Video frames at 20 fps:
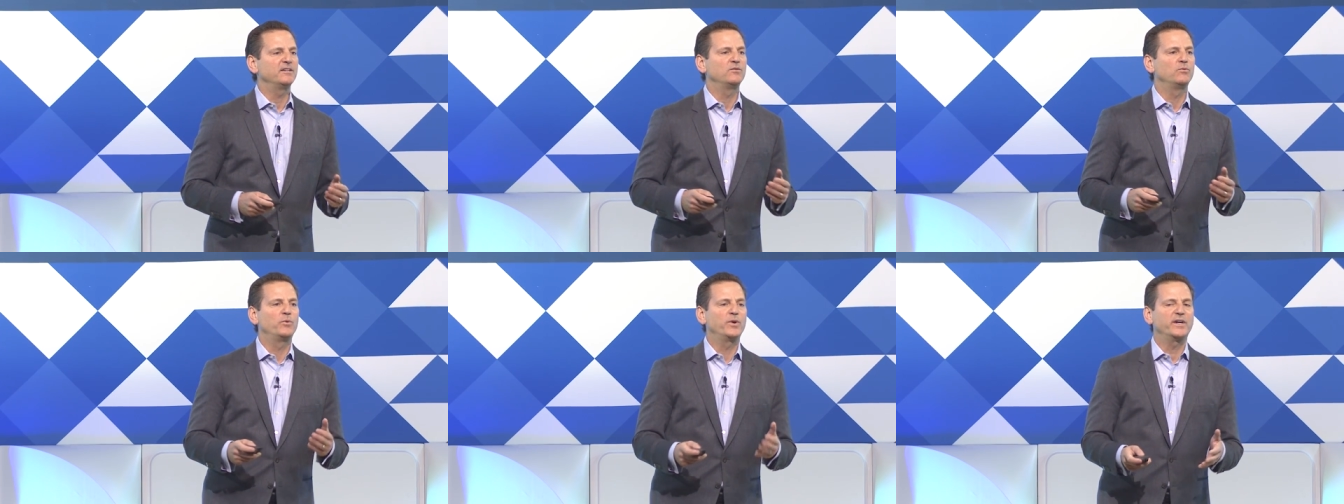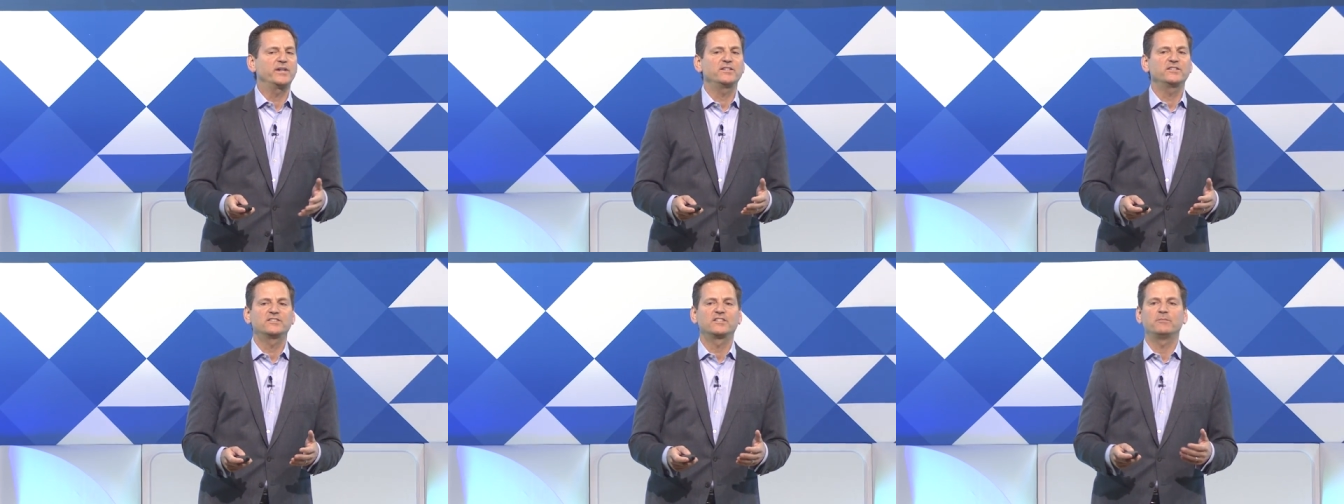
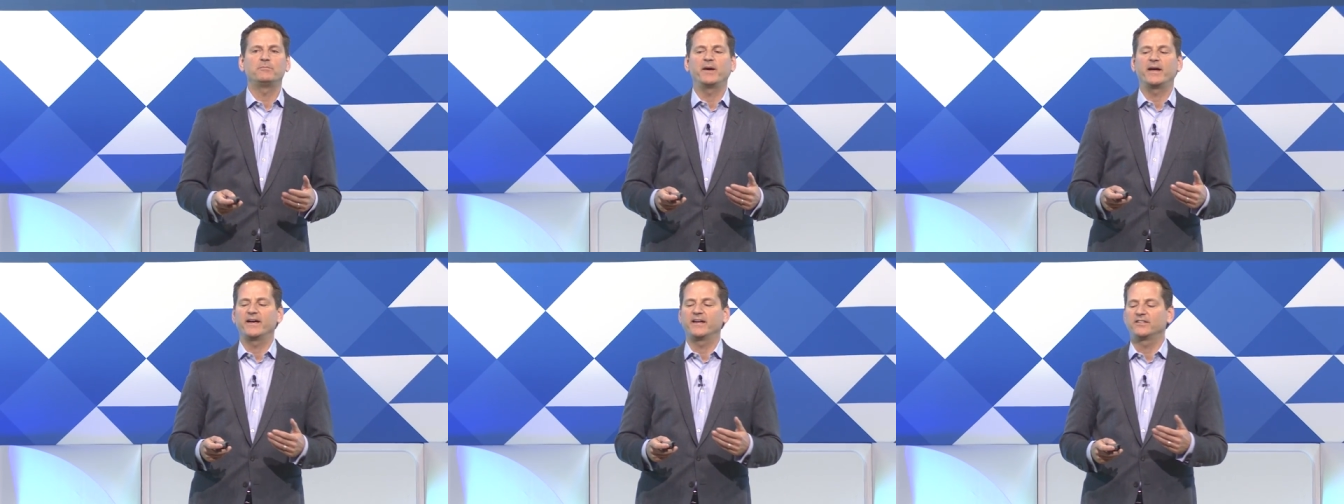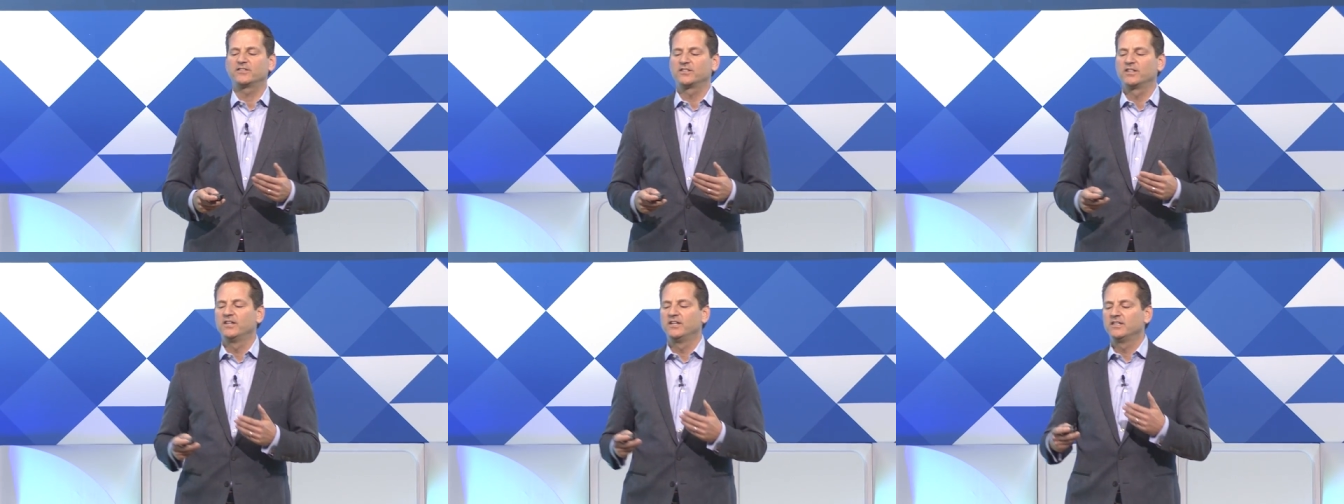Where is the
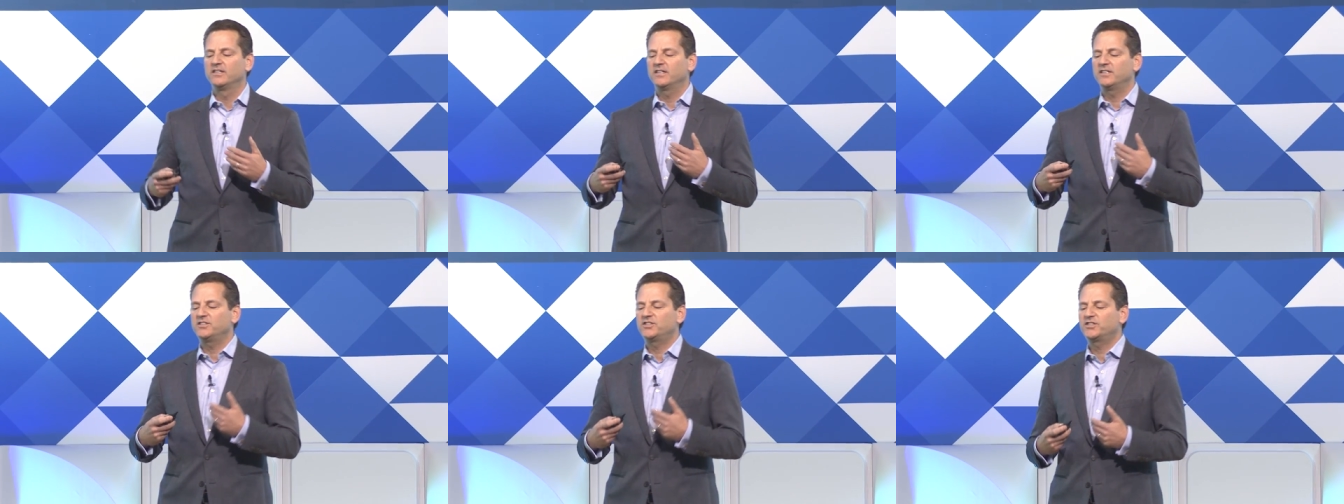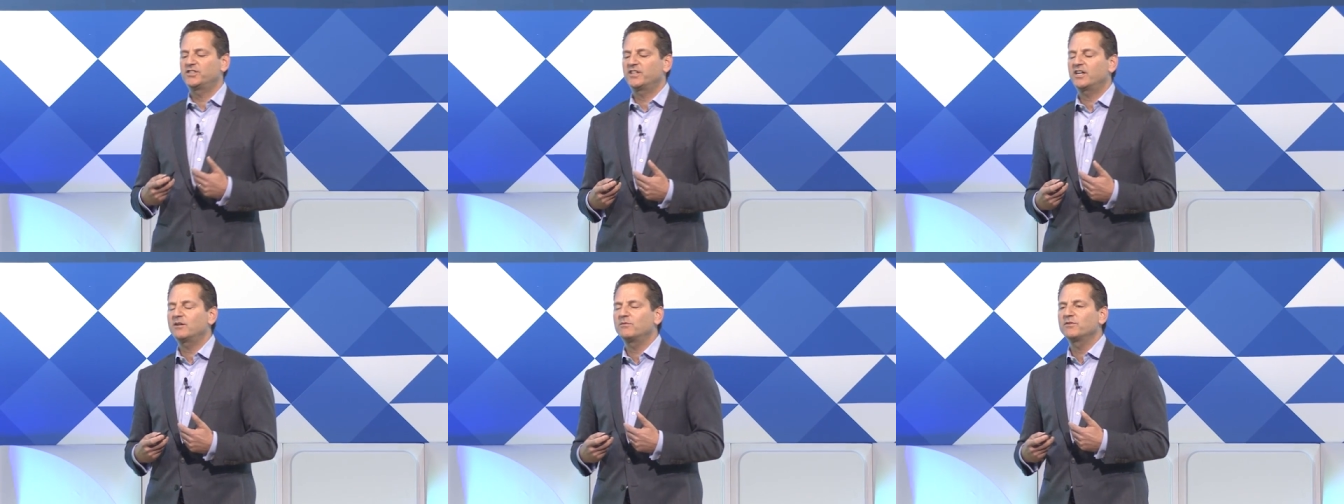banks? And
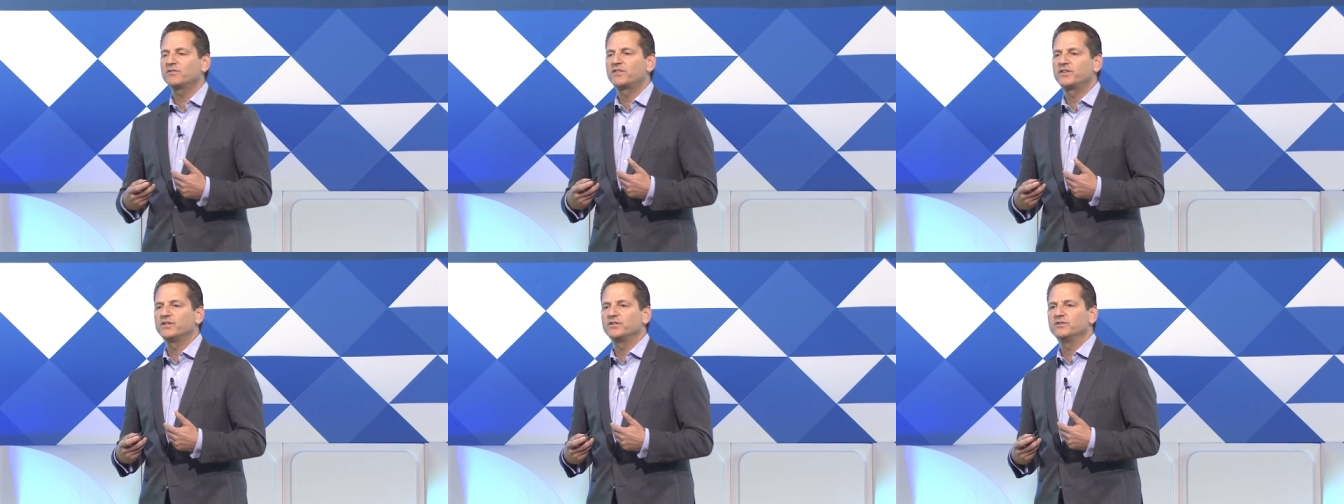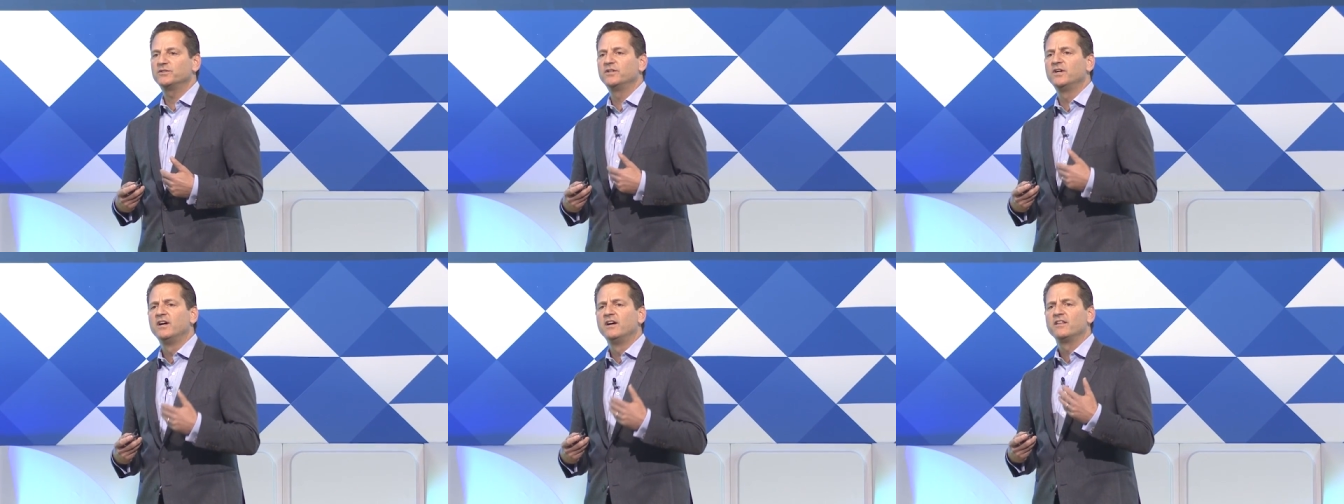share with
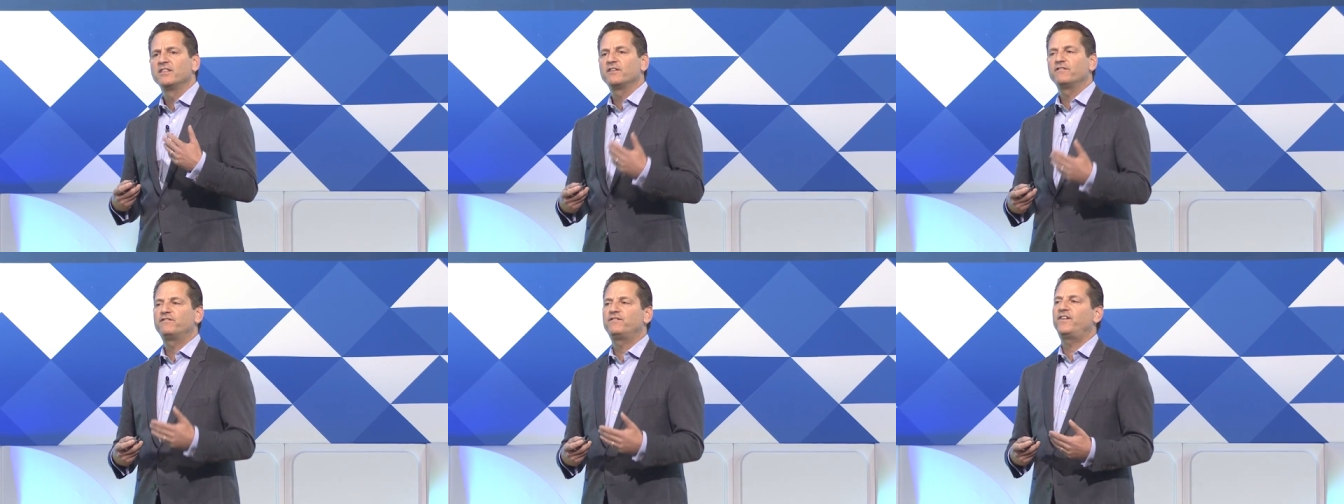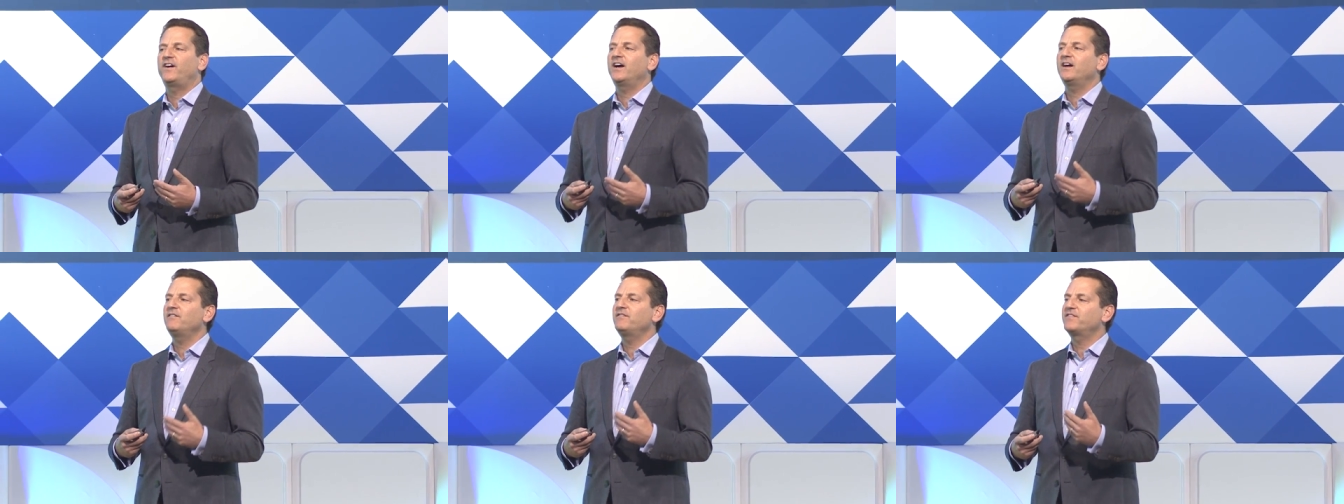you the
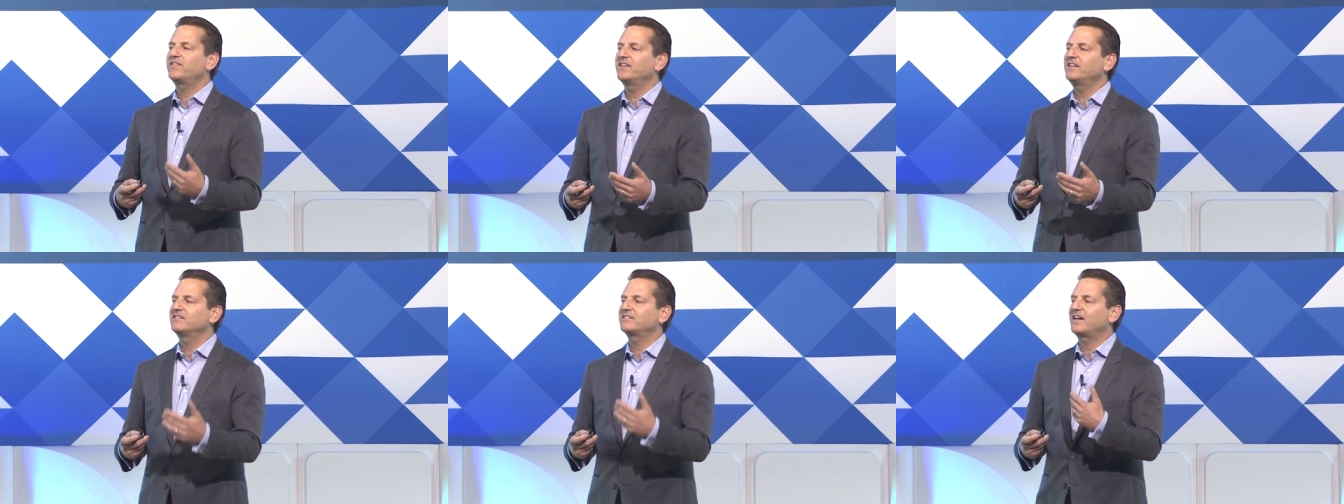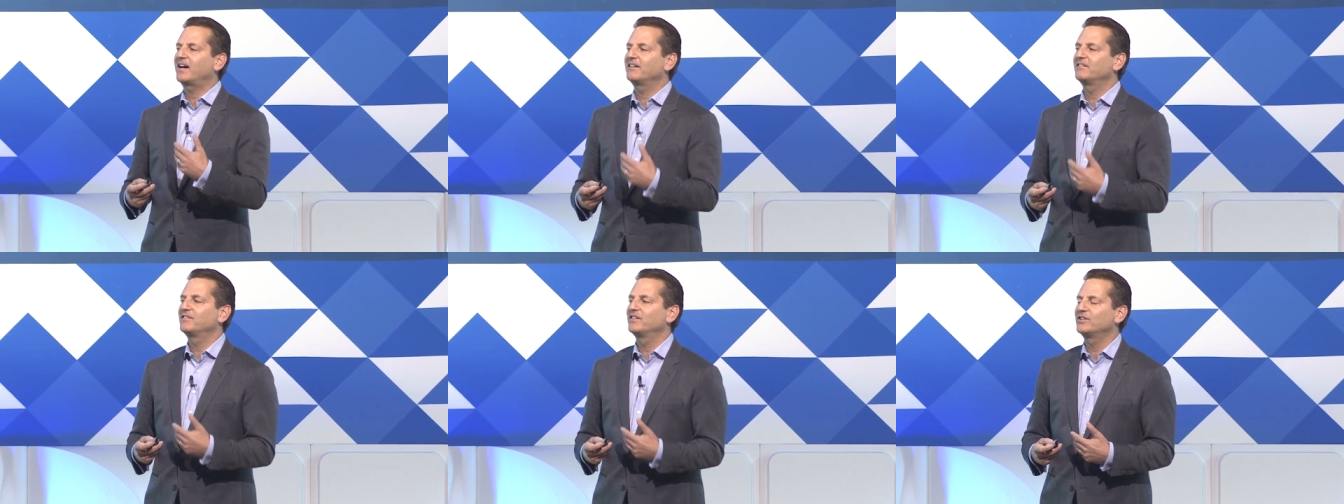five things
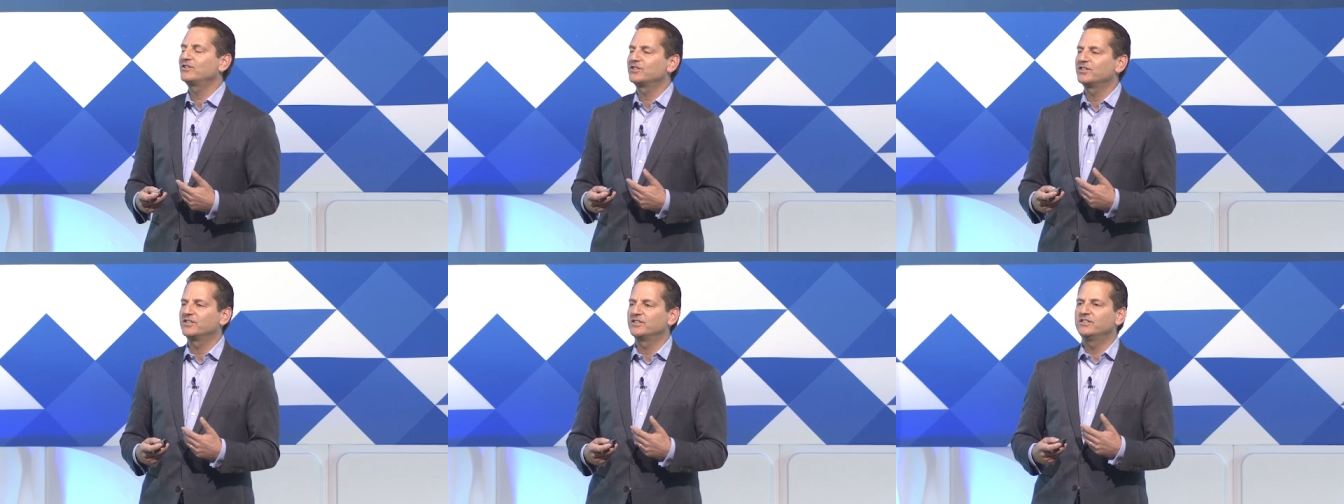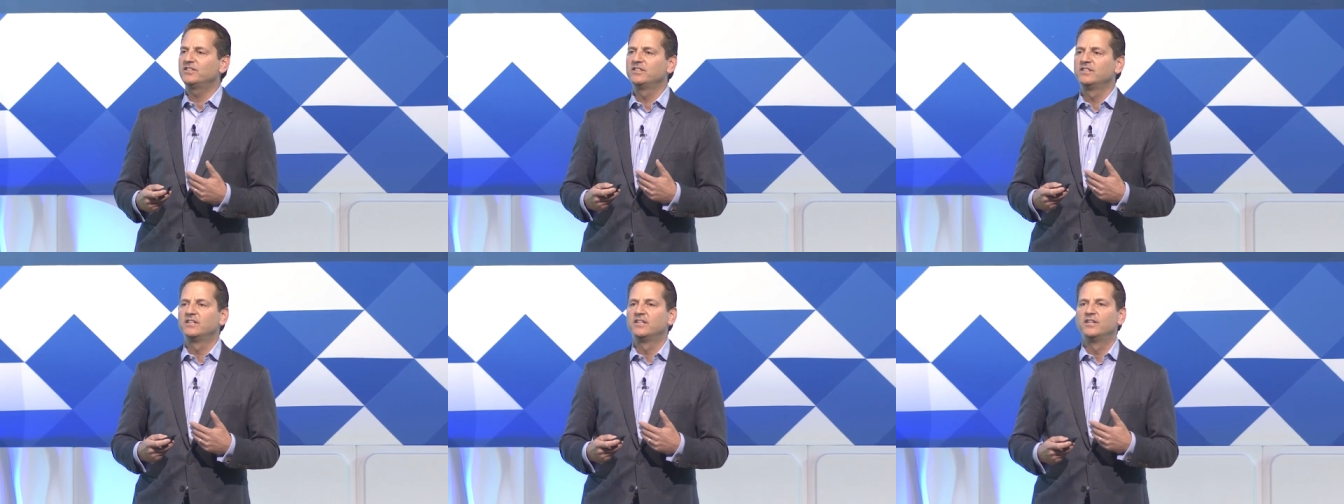I've learned